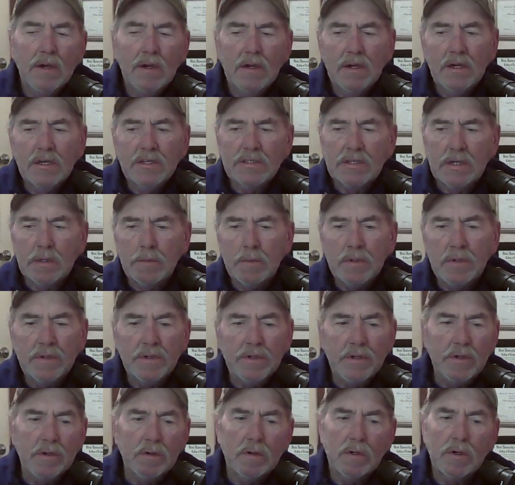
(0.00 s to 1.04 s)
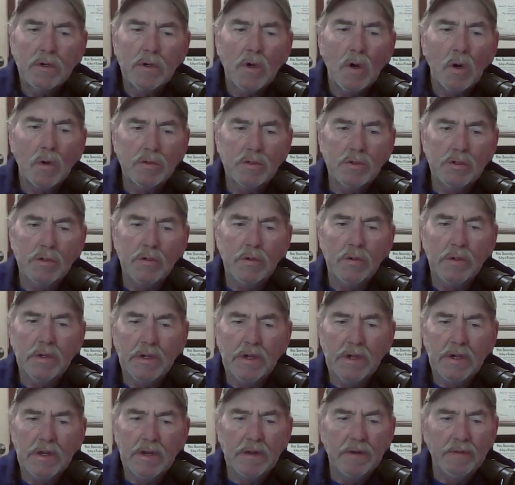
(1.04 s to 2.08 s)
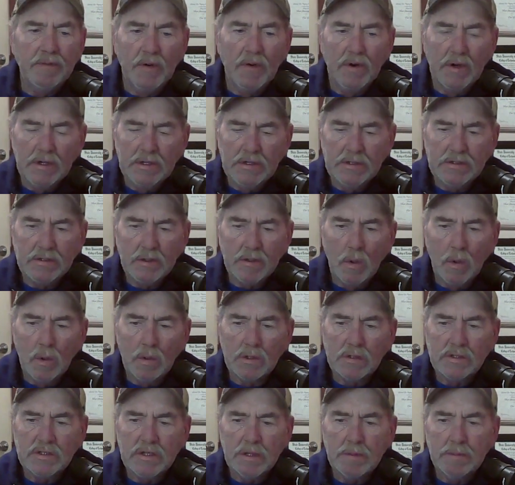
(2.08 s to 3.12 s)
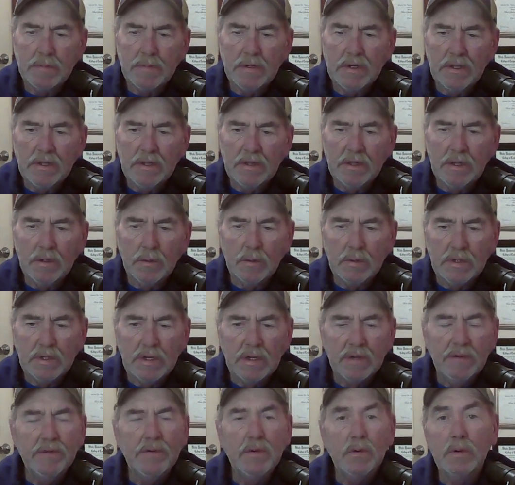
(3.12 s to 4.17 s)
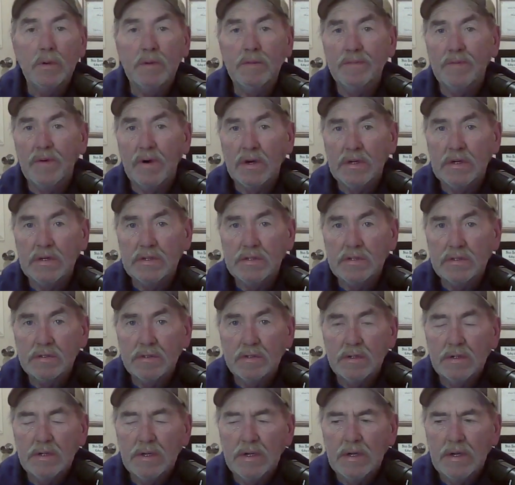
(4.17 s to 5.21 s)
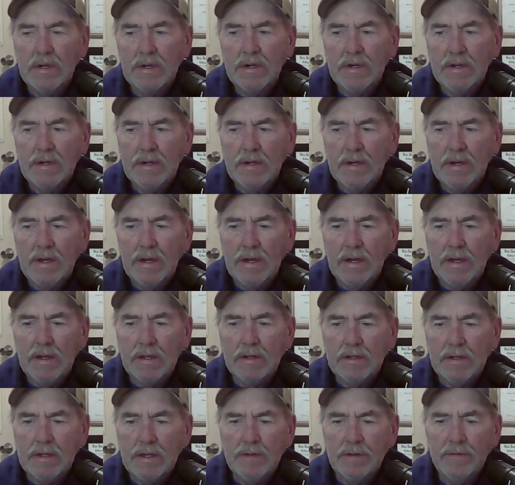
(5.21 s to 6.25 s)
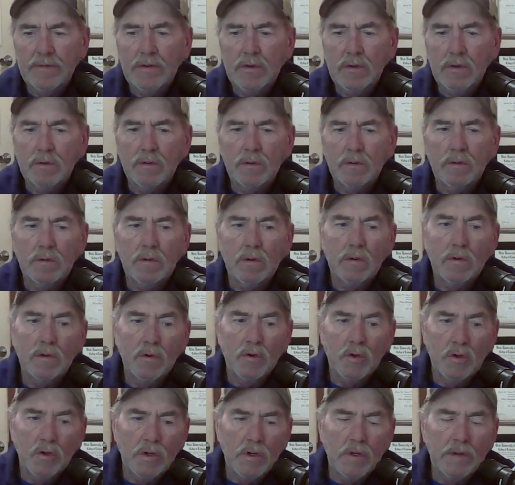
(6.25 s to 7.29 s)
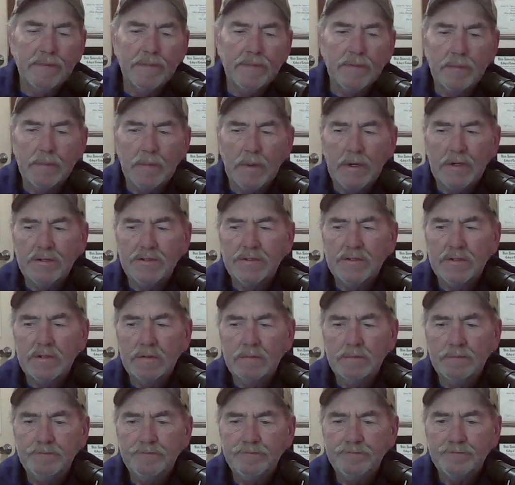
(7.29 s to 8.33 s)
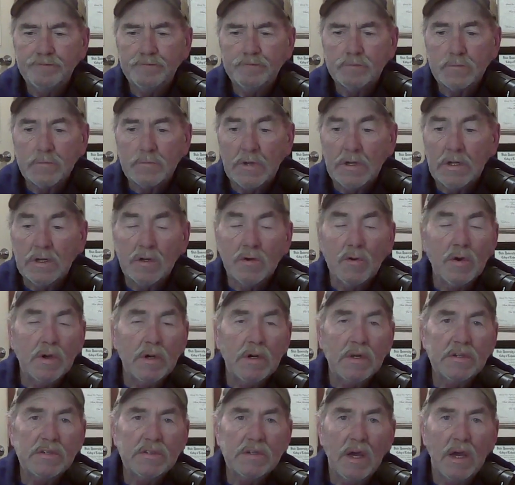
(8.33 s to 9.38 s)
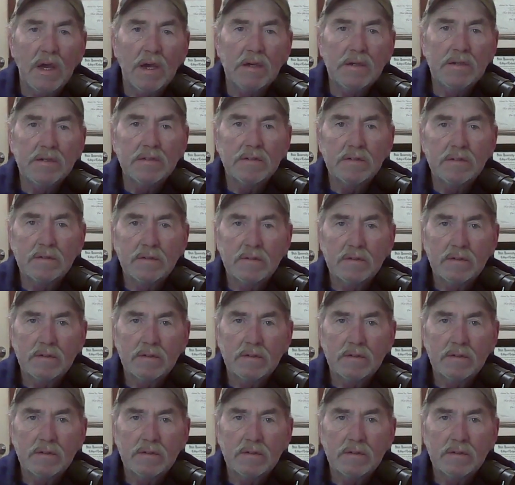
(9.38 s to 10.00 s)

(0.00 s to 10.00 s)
someone that you could go to to get advice or somebody that would give you advice and give you good information and criticize